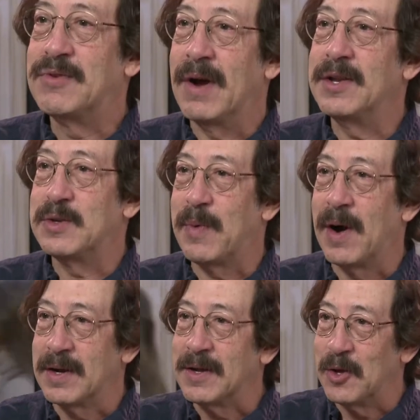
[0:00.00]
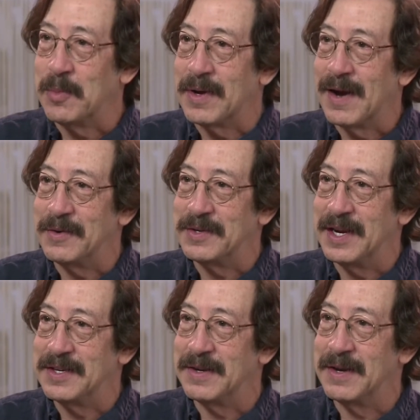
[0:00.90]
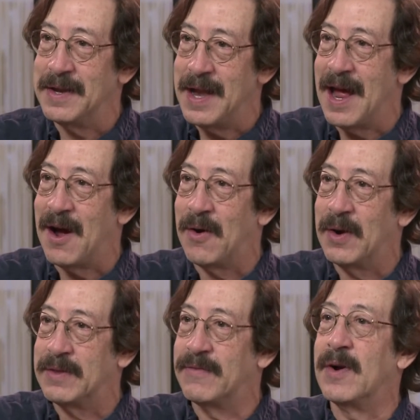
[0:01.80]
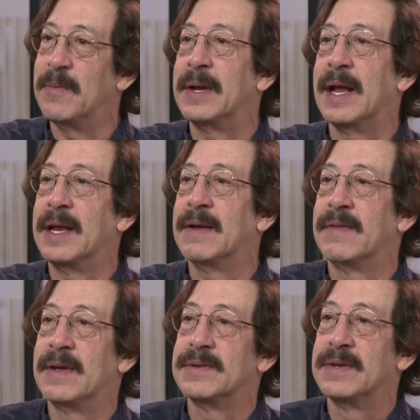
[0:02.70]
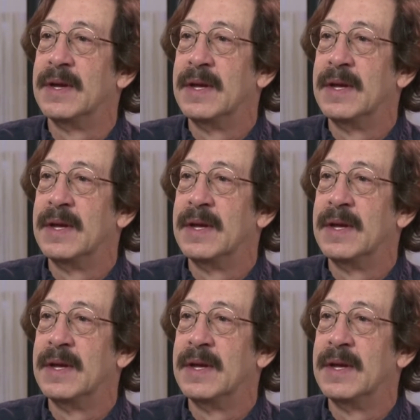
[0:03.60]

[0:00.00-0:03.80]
trying to spark a global conversation now at the very beginning of this,